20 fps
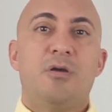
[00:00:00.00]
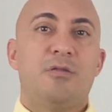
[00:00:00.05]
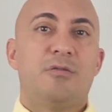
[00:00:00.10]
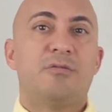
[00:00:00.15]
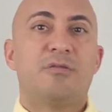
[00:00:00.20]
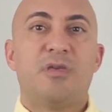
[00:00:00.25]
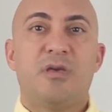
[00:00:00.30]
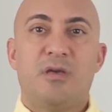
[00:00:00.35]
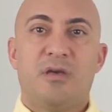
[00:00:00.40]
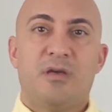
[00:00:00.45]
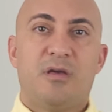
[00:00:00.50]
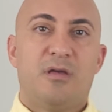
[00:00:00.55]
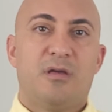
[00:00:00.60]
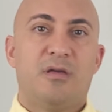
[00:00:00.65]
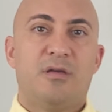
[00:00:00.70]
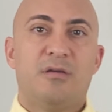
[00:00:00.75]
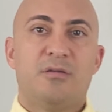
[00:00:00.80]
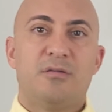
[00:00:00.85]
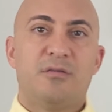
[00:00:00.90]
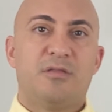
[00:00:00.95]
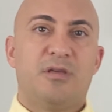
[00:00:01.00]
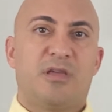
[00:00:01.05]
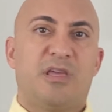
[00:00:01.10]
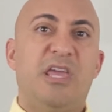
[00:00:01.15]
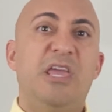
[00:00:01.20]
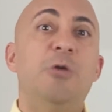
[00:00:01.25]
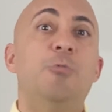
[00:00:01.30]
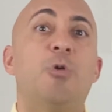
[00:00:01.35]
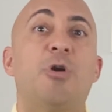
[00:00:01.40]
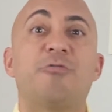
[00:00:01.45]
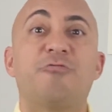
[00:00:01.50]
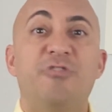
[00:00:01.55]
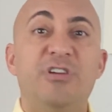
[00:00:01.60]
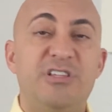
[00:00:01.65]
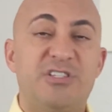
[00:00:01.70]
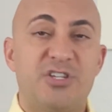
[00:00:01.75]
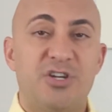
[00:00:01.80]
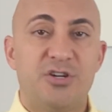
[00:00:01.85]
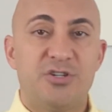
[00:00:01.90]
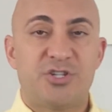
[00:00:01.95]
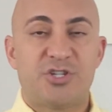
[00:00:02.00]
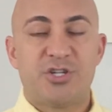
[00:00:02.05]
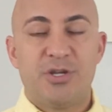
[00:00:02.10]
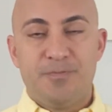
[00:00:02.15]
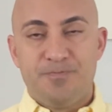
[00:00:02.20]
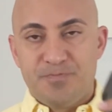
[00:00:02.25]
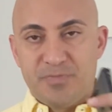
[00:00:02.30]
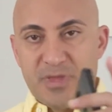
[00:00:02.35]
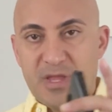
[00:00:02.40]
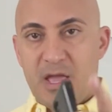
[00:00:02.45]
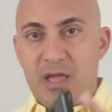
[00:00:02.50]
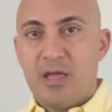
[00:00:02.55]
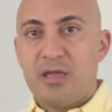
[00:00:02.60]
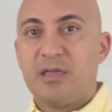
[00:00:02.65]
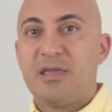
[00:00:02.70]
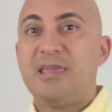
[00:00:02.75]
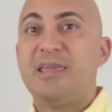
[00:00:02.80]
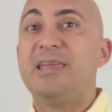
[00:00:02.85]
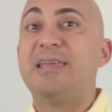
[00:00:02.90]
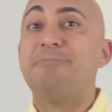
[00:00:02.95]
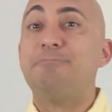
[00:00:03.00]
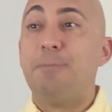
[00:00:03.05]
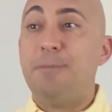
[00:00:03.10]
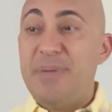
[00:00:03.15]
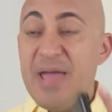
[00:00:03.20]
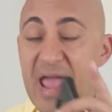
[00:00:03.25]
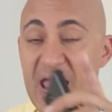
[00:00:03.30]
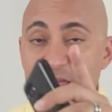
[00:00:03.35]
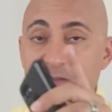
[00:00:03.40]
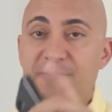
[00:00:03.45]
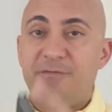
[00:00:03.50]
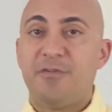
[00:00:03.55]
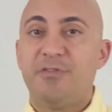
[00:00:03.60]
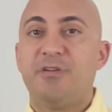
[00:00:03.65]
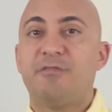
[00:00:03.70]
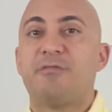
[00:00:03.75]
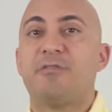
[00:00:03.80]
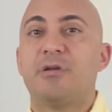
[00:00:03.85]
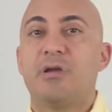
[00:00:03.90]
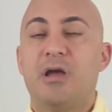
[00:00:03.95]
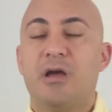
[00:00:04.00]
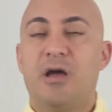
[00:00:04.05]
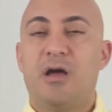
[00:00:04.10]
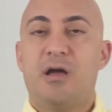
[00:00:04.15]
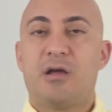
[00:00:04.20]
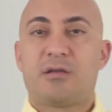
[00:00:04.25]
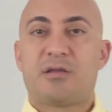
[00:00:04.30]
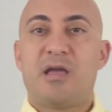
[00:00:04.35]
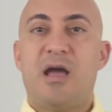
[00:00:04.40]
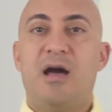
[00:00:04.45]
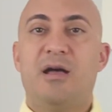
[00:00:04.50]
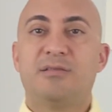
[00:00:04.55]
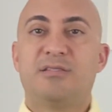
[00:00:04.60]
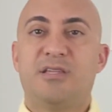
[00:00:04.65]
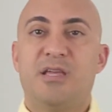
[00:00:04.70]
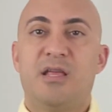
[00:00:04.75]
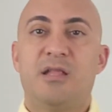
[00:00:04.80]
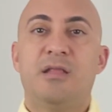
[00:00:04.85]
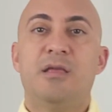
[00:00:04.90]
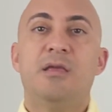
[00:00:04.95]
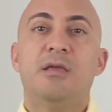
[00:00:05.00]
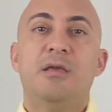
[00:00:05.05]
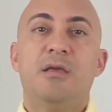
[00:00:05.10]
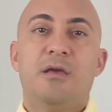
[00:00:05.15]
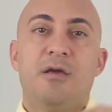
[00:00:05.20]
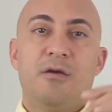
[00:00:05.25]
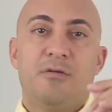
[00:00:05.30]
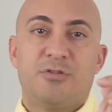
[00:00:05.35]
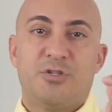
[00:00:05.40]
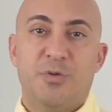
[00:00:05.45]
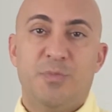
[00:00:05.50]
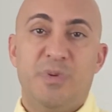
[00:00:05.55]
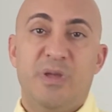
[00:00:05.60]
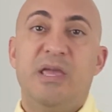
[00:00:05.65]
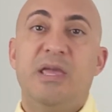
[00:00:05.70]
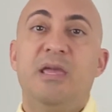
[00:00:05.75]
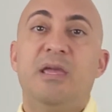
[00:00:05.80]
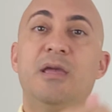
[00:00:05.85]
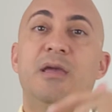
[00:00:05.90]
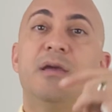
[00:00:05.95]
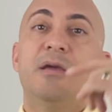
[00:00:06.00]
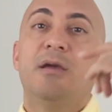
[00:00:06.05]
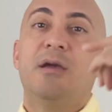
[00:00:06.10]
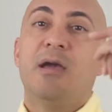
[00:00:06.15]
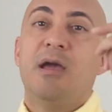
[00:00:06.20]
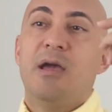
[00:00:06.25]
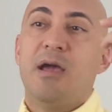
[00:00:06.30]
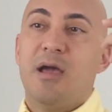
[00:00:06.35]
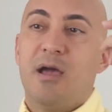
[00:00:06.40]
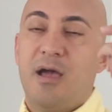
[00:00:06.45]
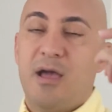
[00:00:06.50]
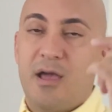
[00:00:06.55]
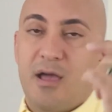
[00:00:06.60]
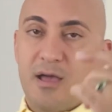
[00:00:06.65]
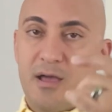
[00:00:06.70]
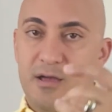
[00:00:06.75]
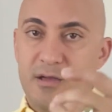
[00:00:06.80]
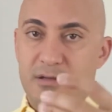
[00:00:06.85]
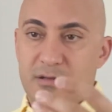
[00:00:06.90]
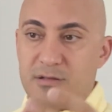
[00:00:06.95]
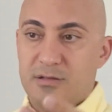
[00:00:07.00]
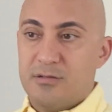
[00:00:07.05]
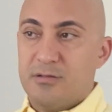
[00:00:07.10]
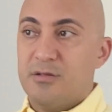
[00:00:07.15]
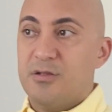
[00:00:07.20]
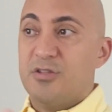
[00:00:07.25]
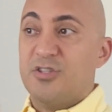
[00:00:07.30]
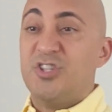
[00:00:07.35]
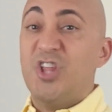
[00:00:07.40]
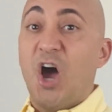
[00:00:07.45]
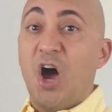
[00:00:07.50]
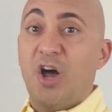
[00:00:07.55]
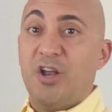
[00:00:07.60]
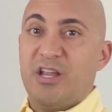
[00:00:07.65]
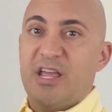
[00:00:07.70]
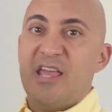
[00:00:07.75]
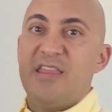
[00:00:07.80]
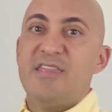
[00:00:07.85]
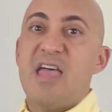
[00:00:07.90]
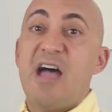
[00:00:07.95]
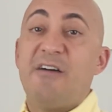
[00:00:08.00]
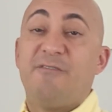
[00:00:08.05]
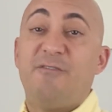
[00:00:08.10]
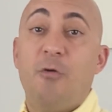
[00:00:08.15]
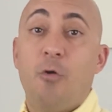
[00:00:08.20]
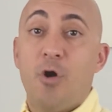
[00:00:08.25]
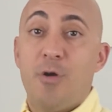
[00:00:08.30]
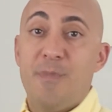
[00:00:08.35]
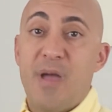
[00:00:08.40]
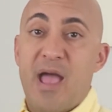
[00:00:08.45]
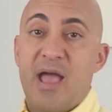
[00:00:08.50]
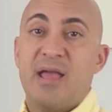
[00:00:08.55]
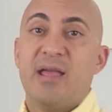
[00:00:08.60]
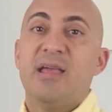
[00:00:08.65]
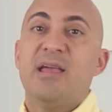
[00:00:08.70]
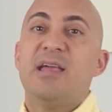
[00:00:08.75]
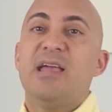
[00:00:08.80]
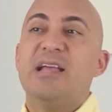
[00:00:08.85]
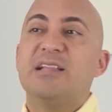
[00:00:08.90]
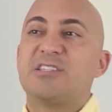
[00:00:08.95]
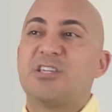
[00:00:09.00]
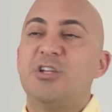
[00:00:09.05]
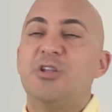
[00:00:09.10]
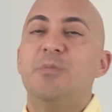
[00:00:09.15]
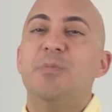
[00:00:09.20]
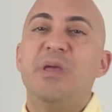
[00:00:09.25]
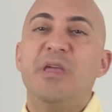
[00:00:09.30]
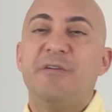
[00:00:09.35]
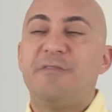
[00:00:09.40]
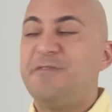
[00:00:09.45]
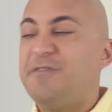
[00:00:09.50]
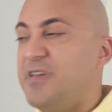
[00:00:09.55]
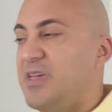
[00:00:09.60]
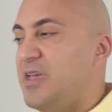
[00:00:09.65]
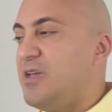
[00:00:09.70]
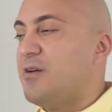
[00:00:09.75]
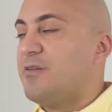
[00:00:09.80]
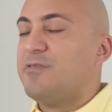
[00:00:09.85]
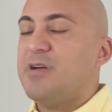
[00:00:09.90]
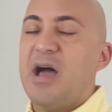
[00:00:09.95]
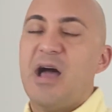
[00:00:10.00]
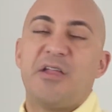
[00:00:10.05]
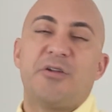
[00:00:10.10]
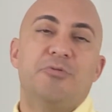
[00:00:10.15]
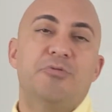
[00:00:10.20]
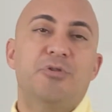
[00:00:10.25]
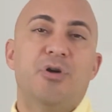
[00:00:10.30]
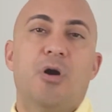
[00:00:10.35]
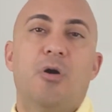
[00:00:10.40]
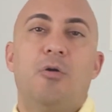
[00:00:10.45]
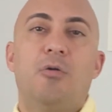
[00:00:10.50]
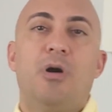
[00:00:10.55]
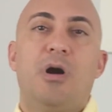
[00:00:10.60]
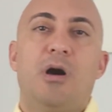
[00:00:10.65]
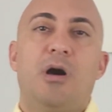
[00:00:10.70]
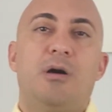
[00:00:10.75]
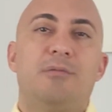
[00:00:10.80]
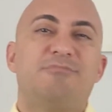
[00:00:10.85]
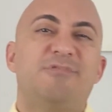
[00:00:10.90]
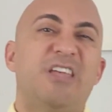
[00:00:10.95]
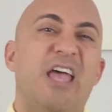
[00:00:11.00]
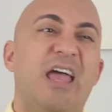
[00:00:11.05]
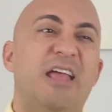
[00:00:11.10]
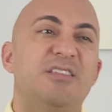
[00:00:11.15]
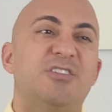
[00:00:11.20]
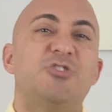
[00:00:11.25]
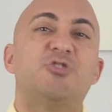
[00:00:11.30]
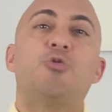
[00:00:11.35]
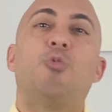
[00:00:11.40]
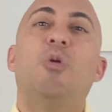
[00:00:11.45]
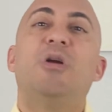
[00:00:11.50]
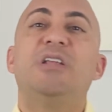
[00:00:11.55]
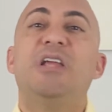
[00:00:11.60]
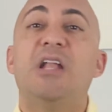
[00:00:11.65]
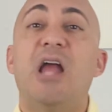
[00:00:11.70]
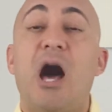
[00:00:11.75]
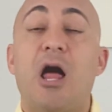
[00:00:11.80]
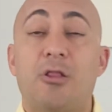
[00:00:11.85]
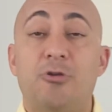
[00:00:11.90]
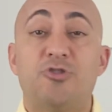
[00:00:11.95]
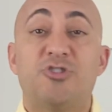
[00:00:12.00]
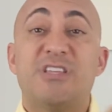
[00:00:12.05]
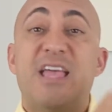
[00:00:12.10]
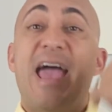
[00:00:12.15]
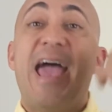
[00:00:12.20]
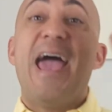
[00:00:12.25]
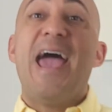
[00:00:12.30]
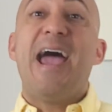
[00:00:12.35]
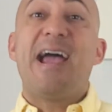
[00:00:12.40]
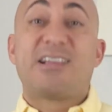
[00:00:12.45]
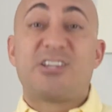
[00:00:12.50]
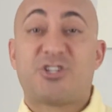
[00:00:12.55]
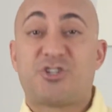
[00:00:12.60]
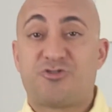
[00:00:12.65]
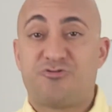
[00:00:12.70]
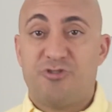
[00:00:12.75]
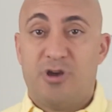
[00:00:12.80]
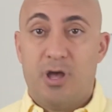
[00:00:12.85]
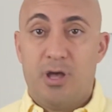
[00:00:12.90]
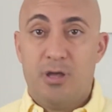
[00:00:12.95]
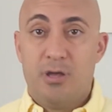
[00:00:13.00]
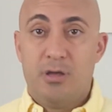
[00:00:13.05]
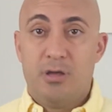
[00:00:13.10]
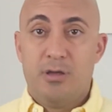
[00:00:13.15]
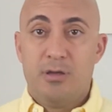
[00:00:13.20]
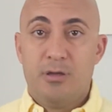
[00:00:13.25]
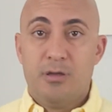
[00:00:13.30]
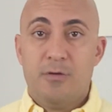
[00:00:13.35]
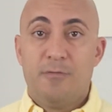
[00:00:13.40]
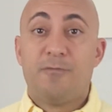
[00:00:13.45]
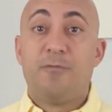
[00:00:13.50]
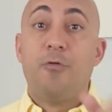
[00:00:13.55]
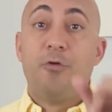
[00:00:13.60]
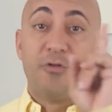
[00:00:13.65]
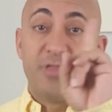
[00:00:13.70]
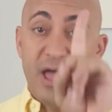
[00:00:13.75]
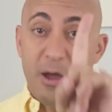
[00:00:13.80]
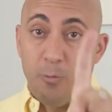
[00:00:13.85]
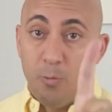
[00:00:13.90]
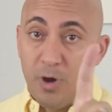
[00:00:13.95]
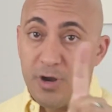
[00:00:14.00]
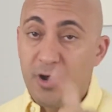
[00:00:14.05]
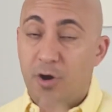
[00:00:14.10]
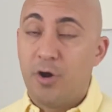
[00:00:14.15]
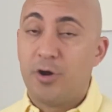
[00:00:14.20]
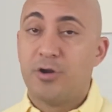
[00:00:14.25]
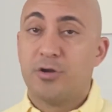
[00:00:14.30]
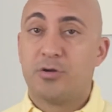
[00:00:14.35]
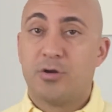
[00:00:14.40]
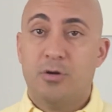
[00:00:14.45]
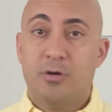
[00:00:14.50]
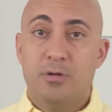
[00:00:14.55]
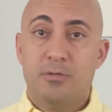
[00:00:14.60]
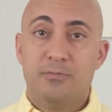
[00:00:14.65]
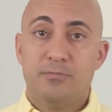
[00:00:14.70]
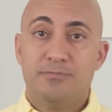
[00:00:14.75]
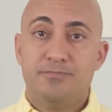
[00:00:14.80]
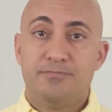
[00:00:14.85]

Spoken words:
the keyword research, pay for the content to be done in that format. It's going to be a fee of, I don't know, $10 to $20 extra for that one article.